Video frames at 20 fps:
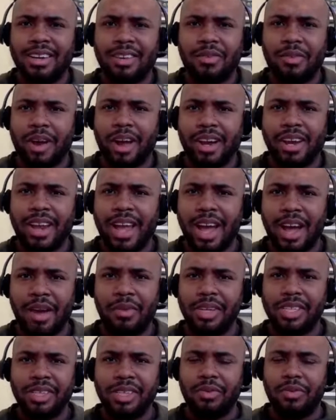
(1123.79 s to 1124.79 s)

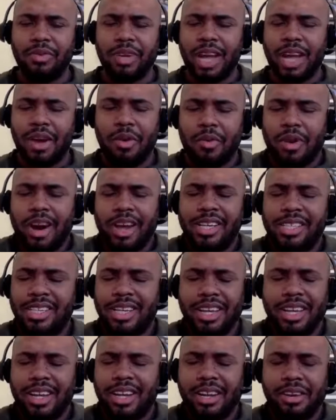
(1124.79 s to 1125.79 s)

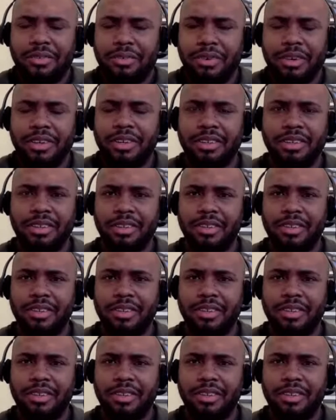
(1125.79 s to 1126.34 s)
any different?